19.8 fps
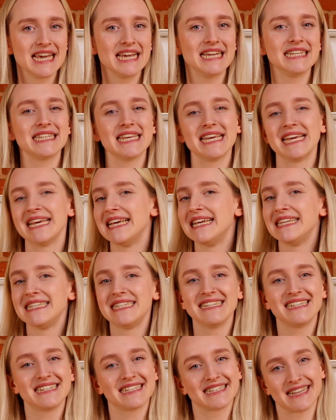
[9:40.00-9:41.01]
It's
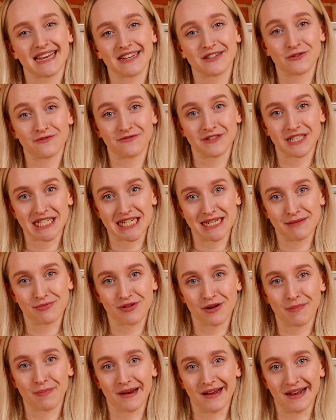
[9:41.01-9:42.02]
easy to settle for cheaper
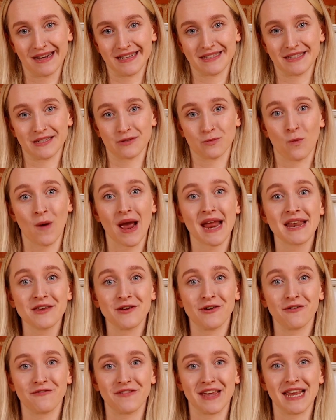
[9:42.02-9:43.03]
appliances when
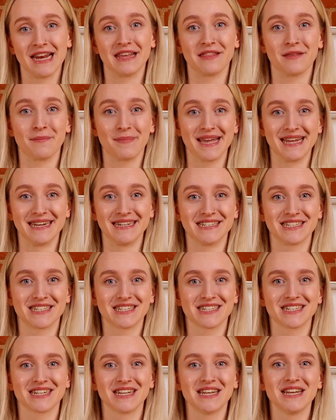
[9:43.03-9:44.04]
you're feeling the
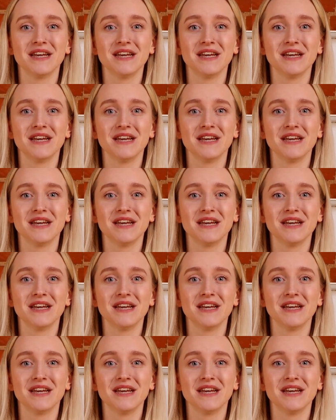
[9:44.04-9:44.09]
pinch.